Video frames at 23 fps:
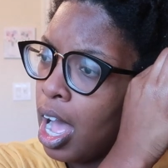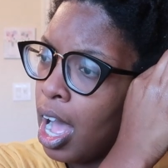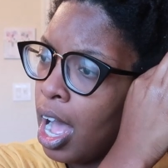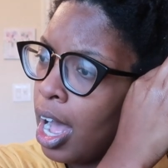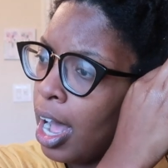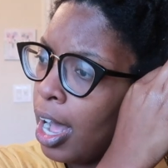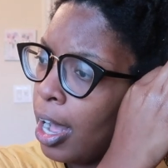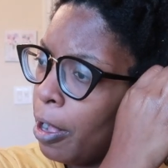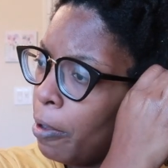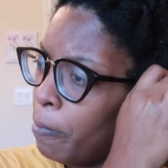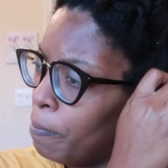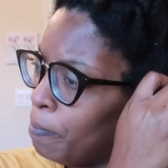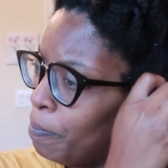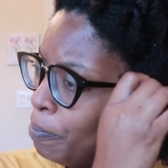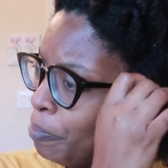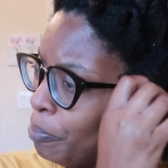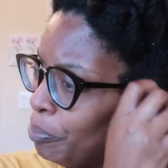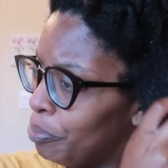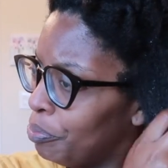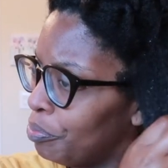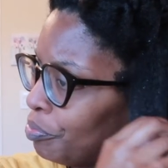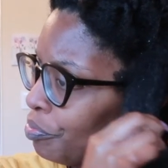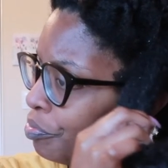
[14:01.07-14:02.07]

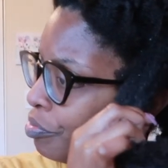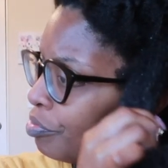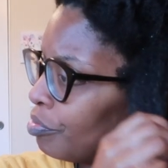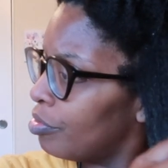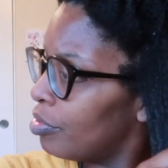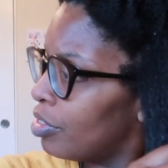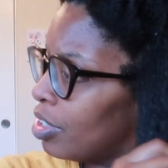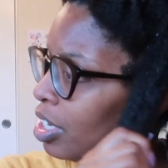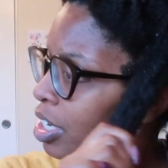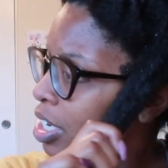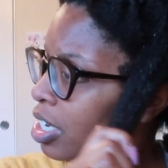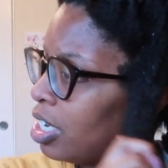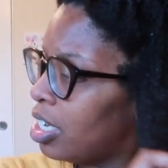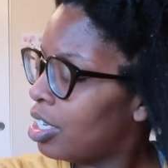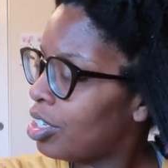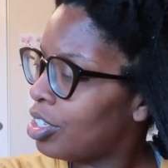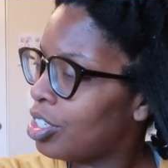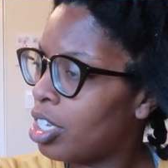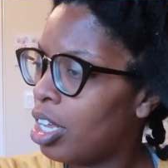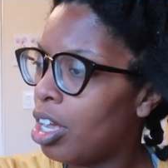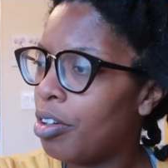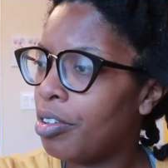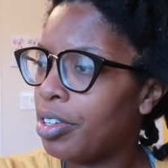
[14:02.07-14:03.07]
Um,
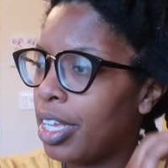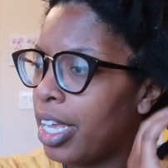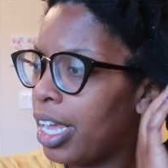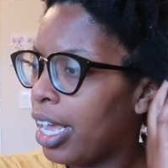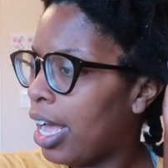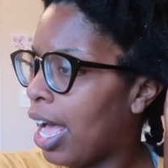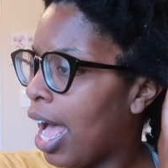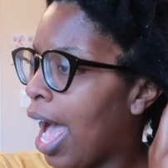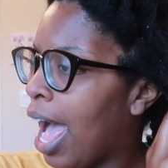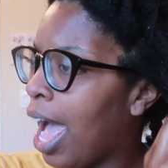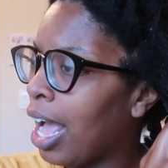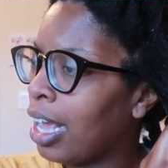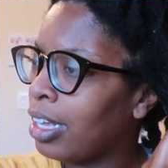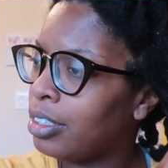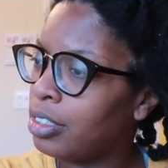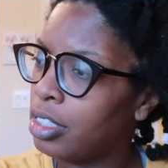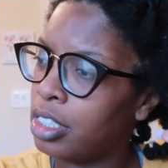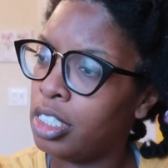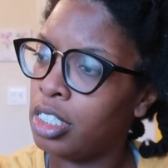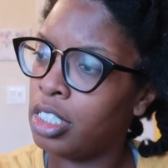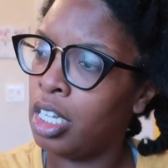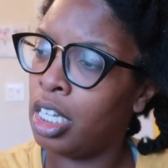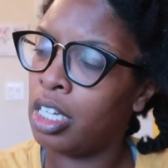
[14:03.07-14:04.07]
so yeah,
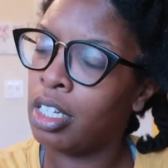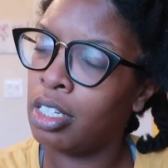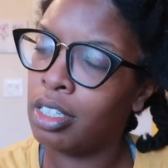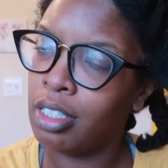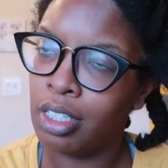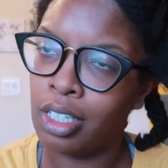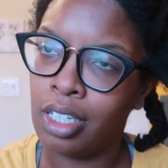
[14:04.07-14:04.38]
I,